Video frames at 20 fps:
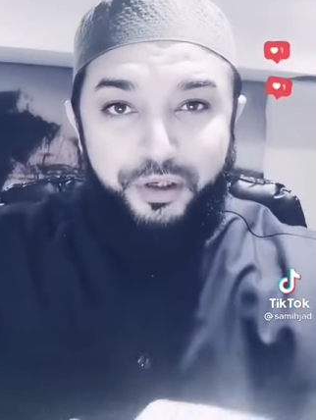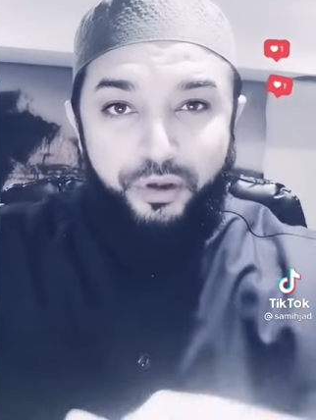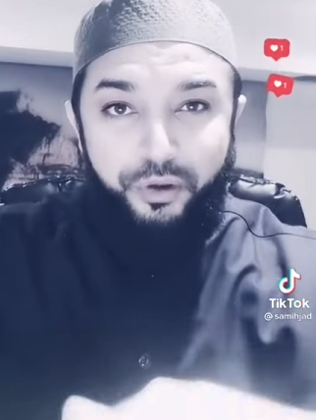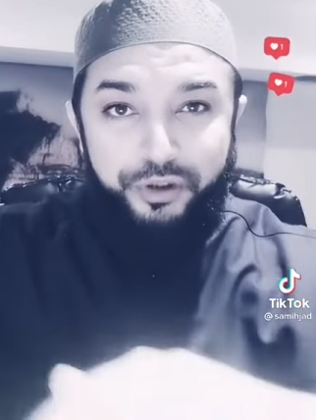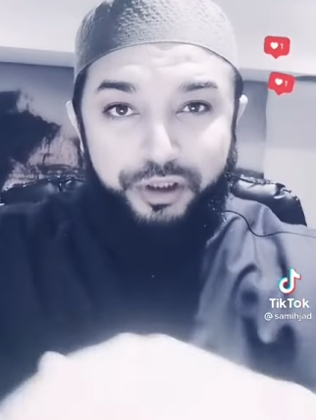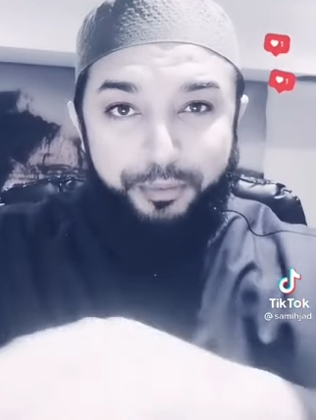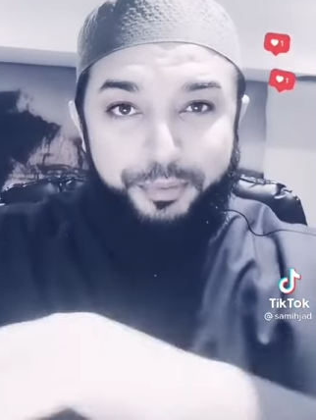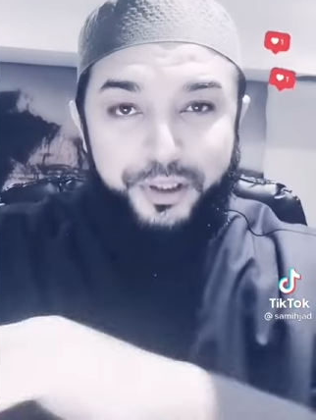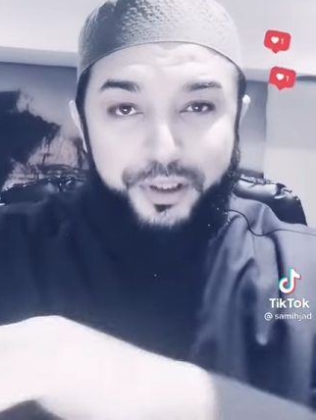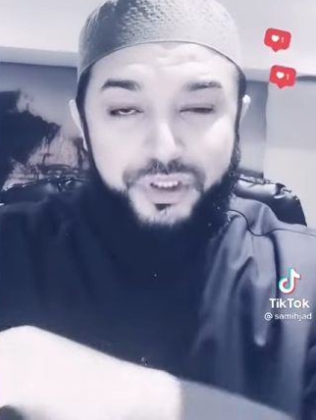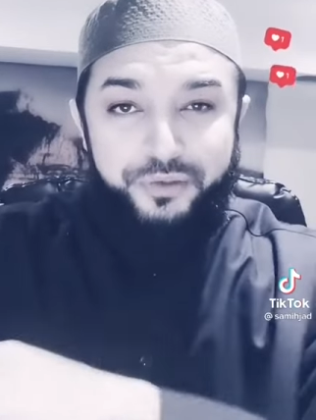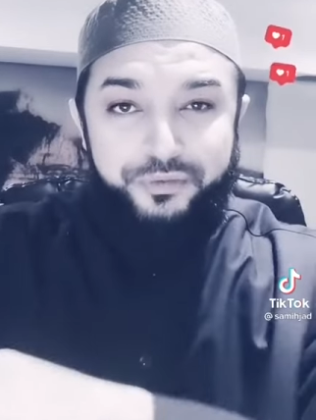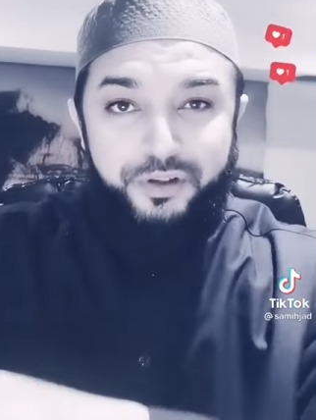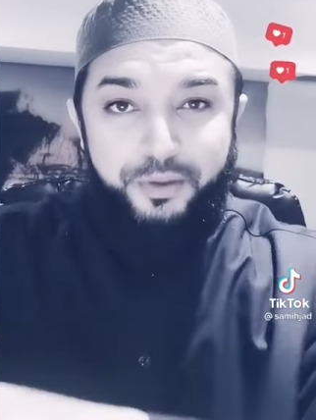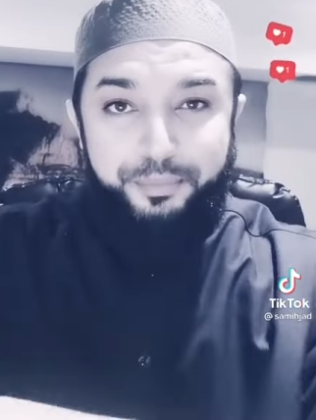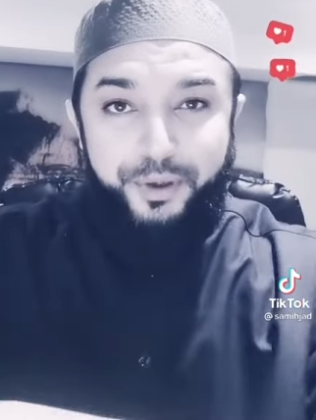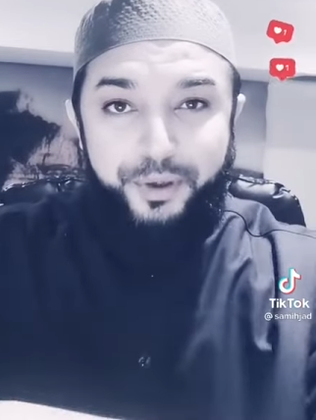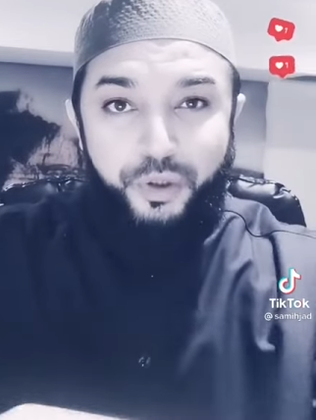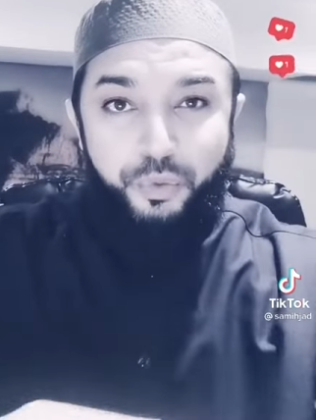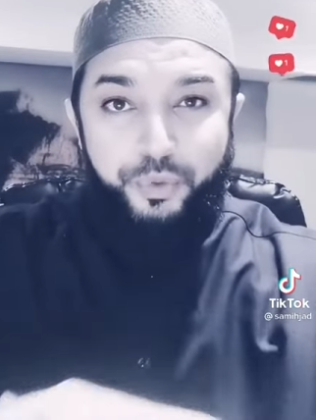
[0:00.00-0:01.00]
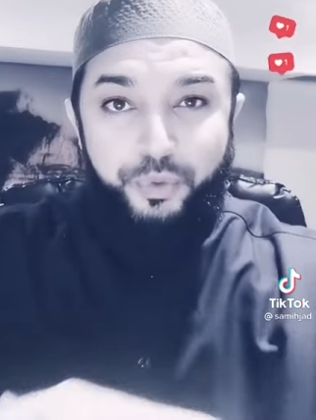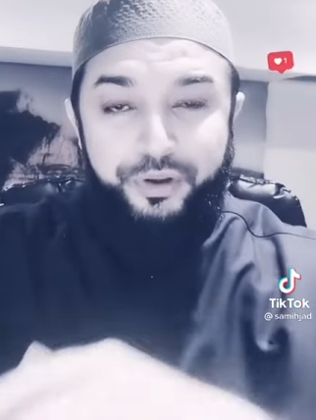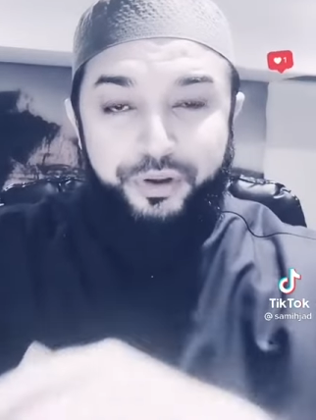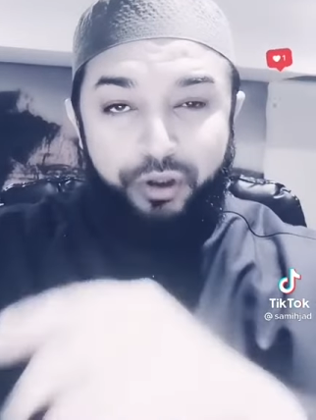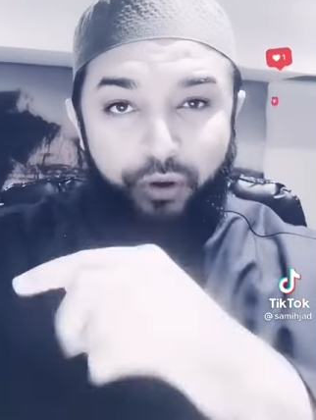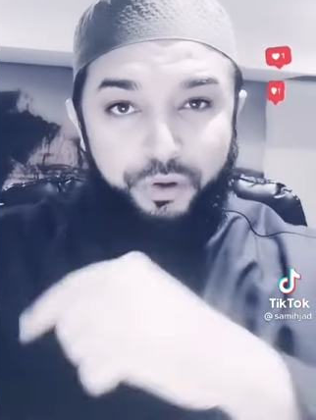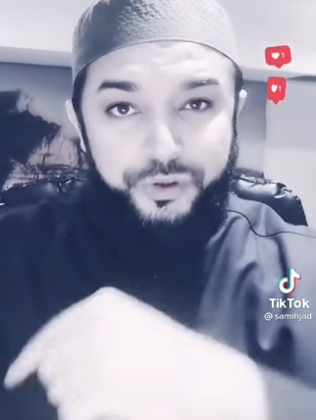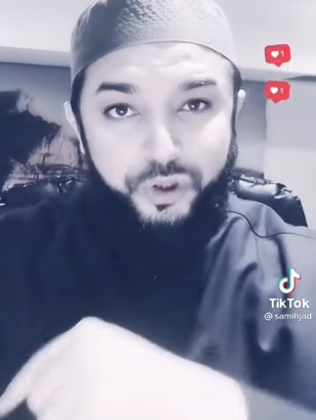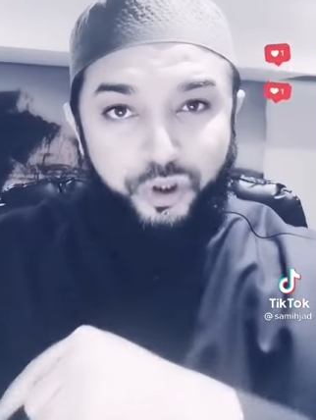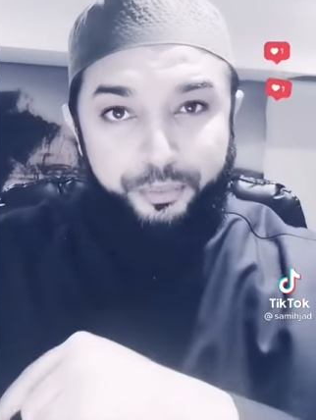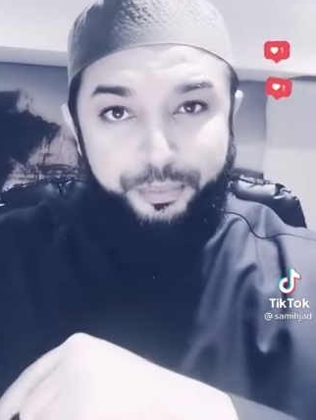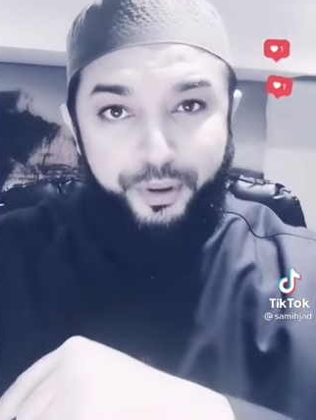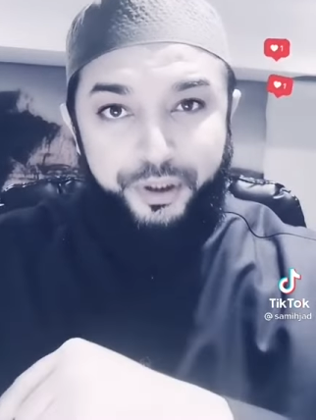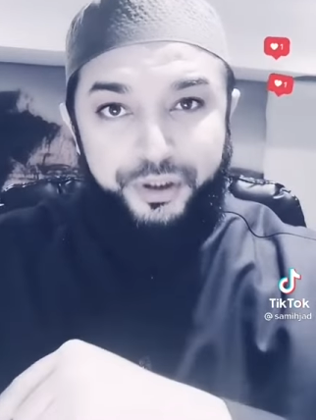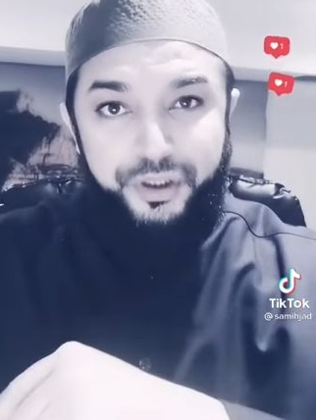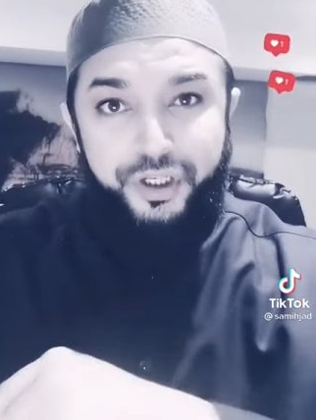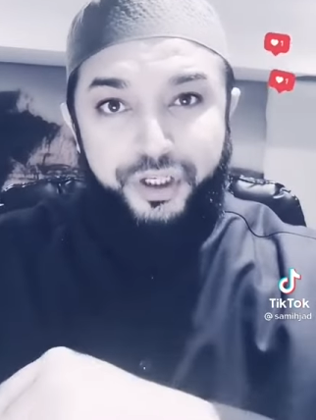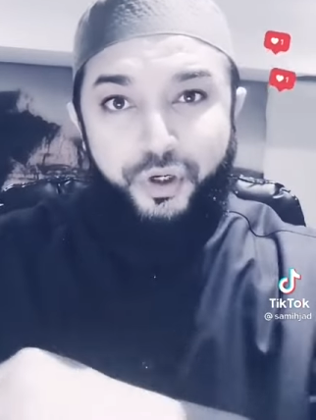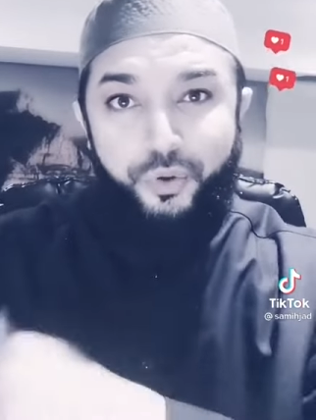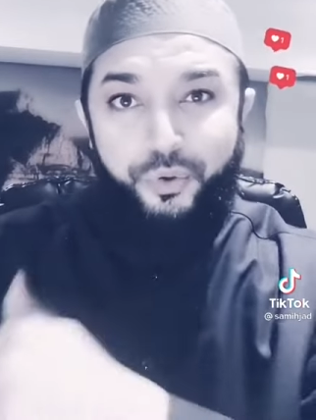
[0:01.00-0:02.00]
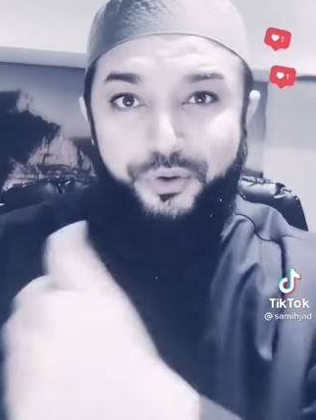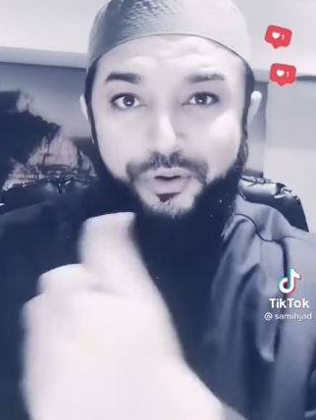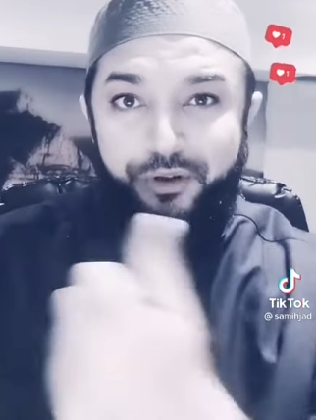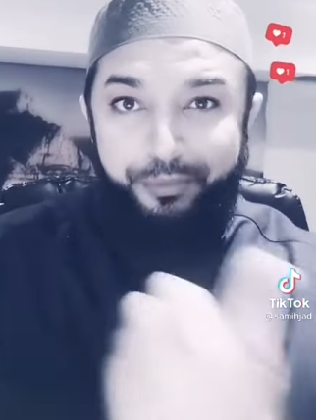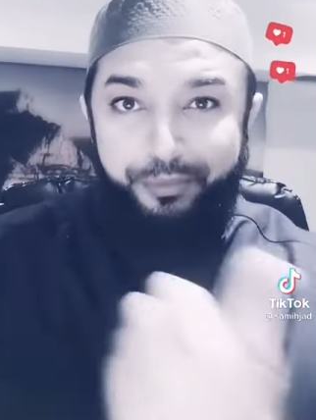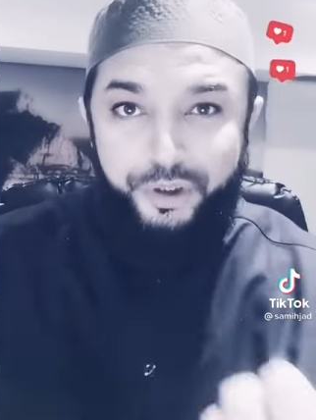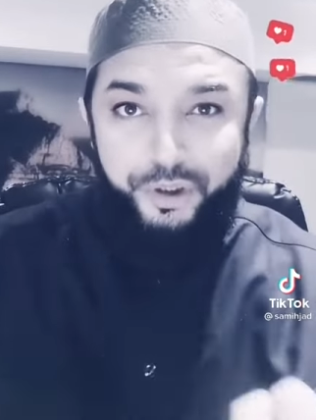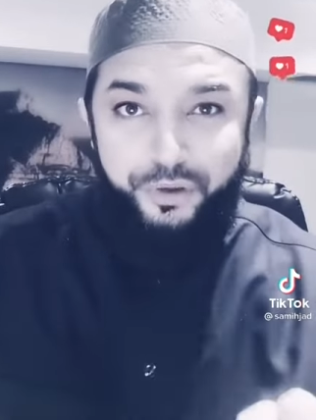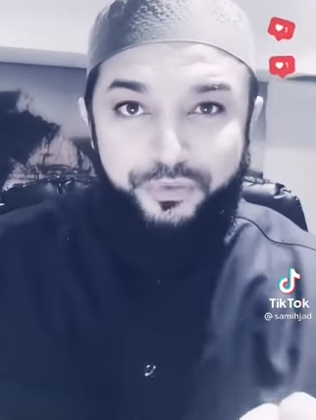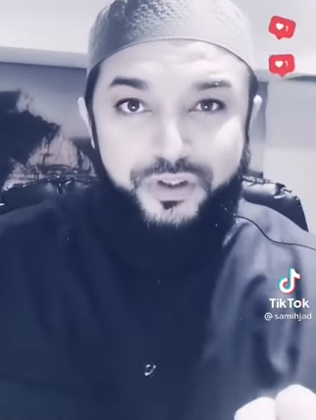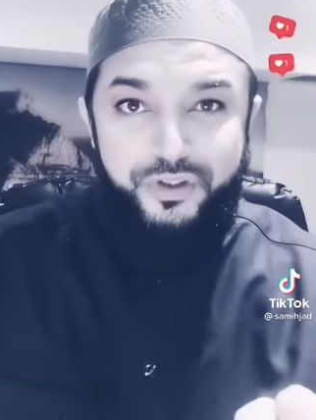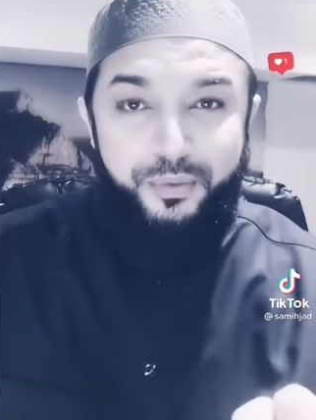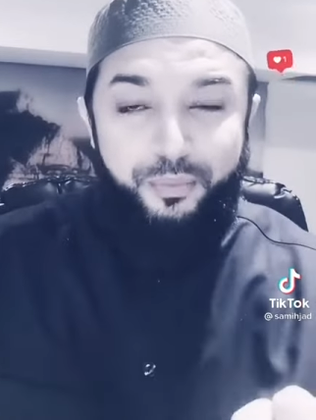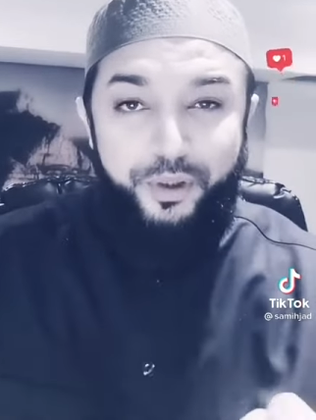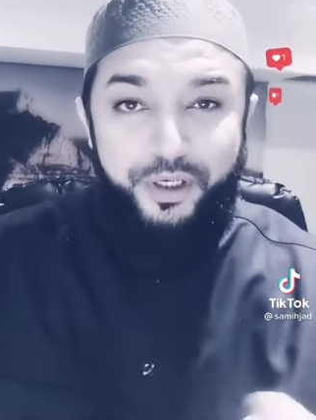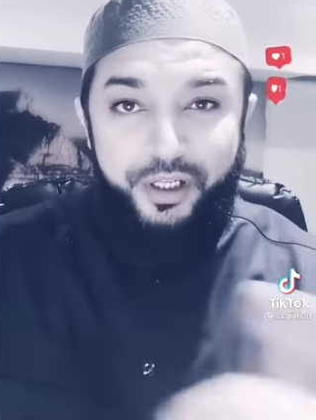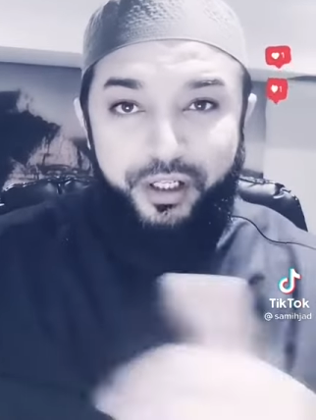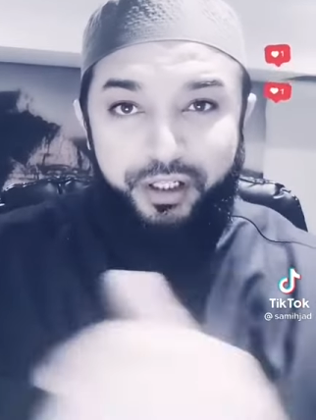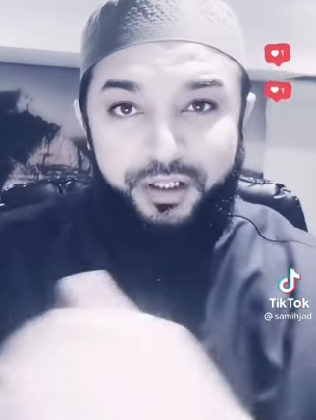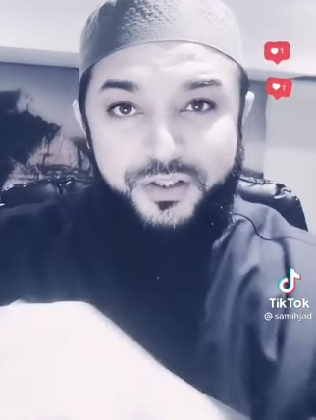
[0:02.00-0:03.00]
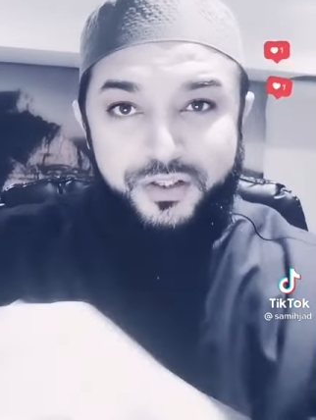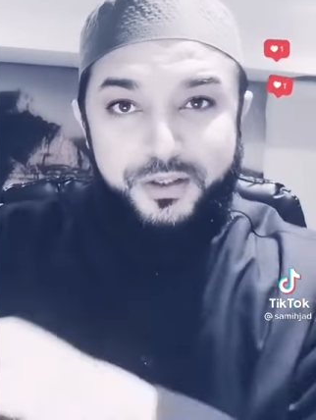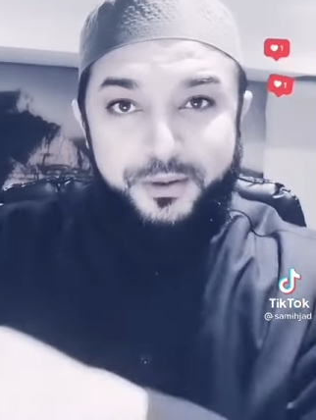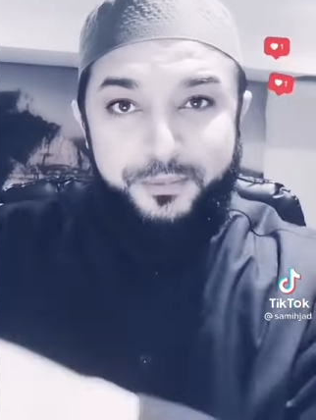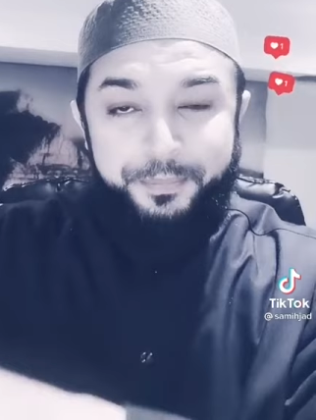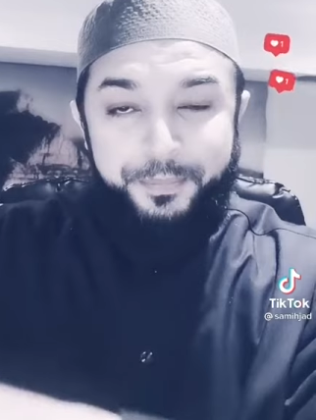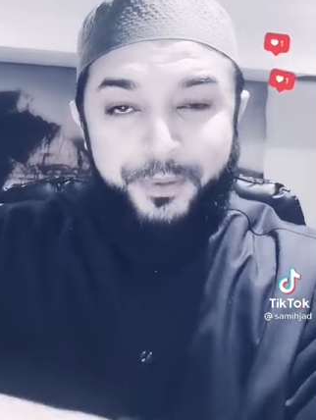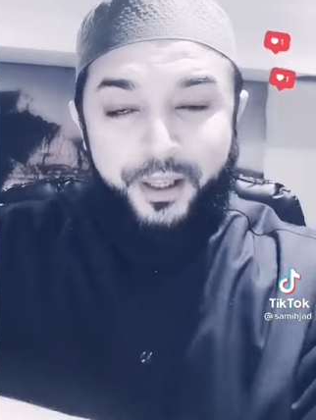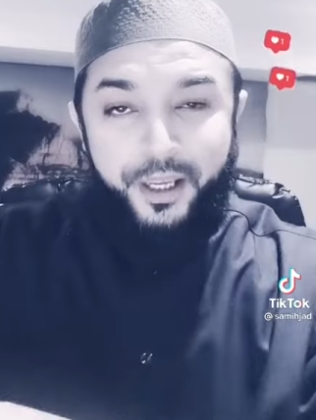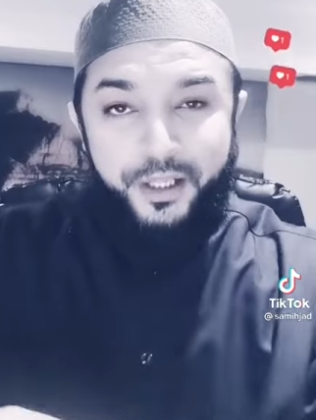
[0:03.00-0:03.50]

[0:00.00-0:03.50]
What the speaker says: on the place of the pain, whether on your body or the body of someone else,